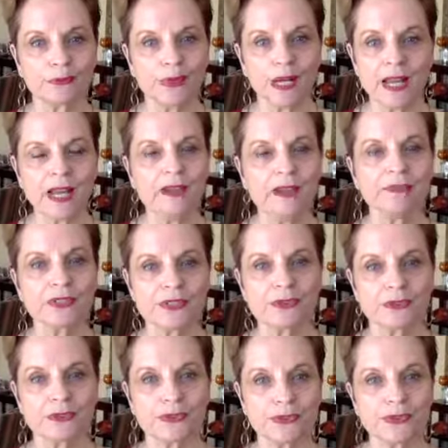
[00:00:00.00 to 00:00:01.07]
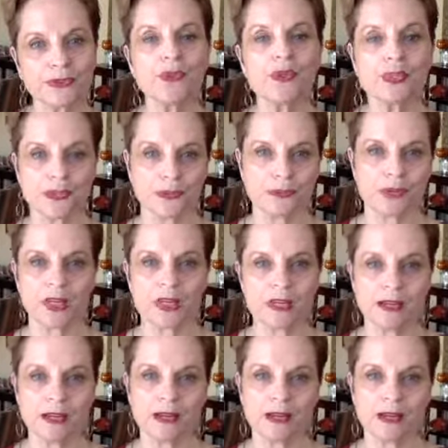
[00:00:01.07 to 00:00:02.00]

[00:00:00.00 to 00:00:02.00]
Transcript: I have to do this right now.